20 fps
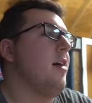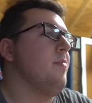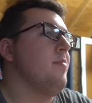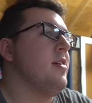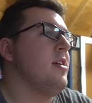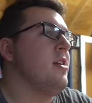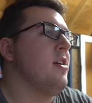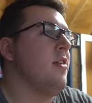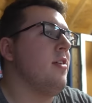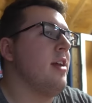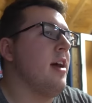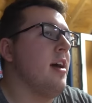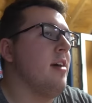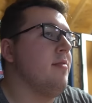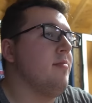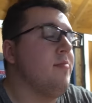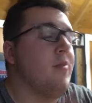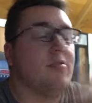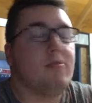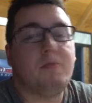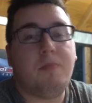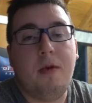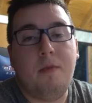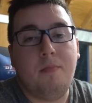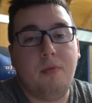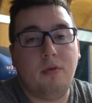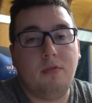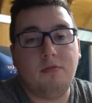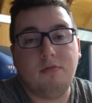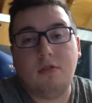you know, and most
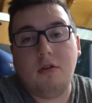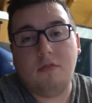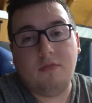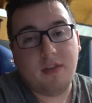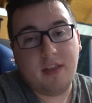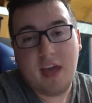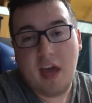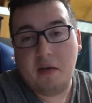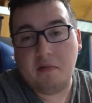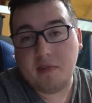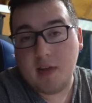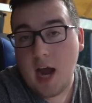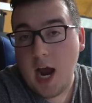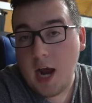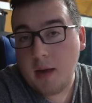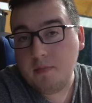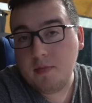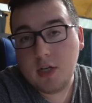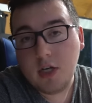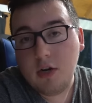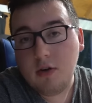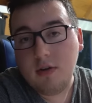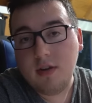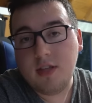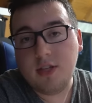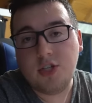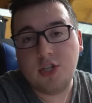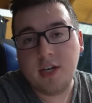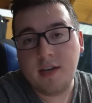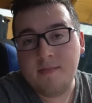people don't really have time to go to
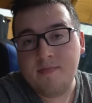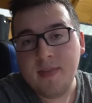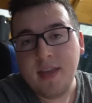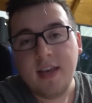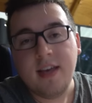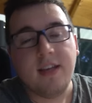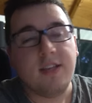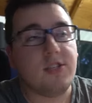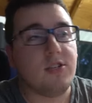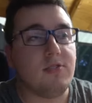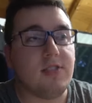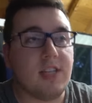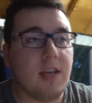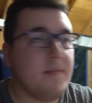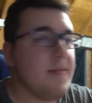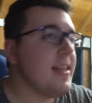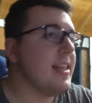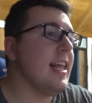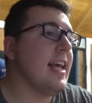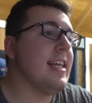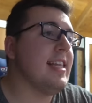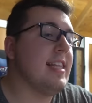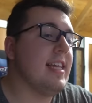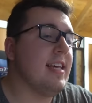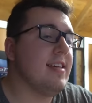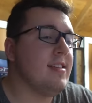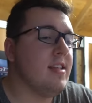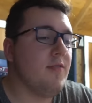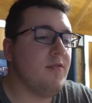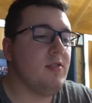the gym, so something like
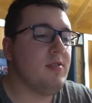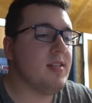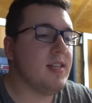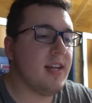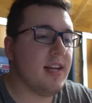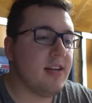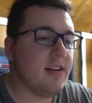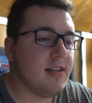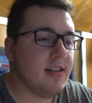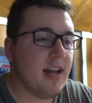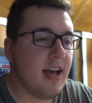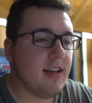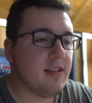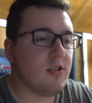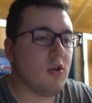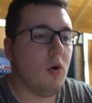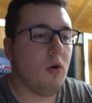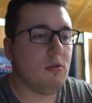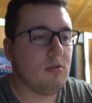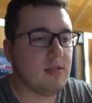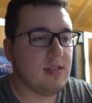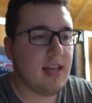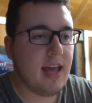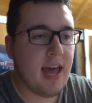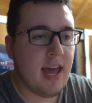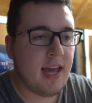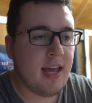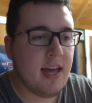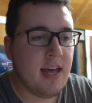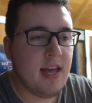this, if you sit at your desk all
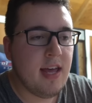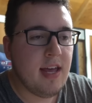day,